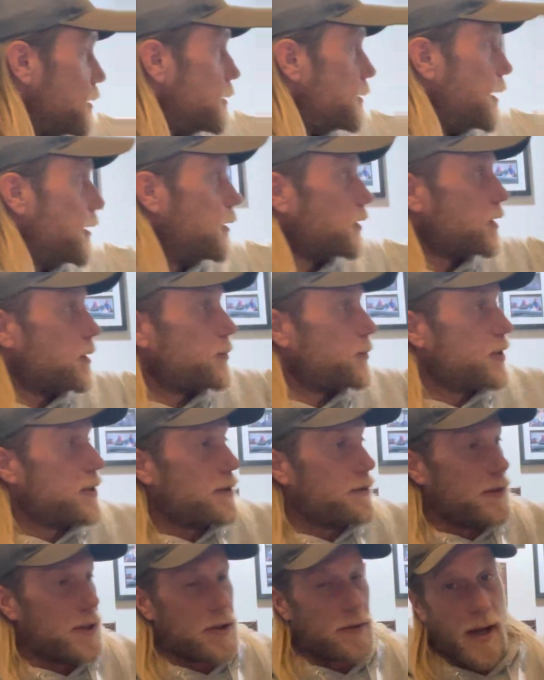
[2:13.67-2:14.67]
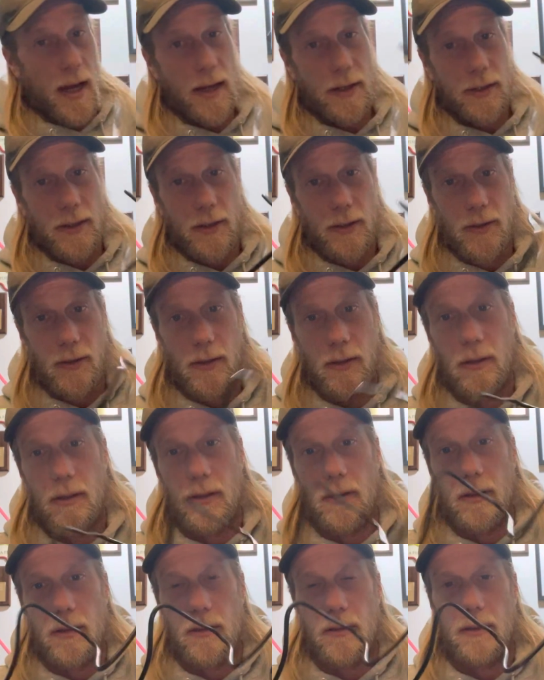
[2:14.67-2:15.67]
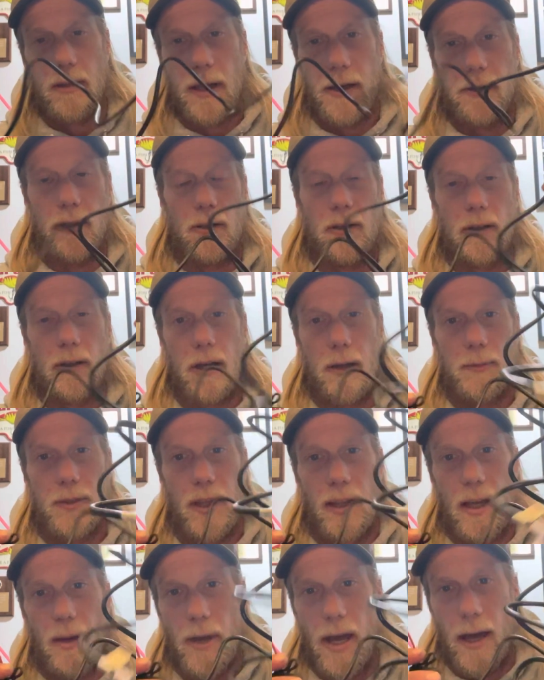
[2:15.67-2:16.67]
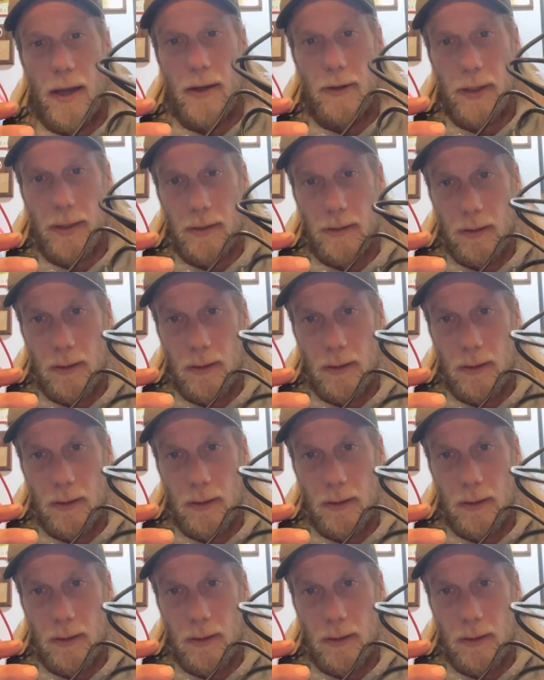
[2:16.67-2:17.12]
that hooks up to your fish finders that you can hook up to that battery.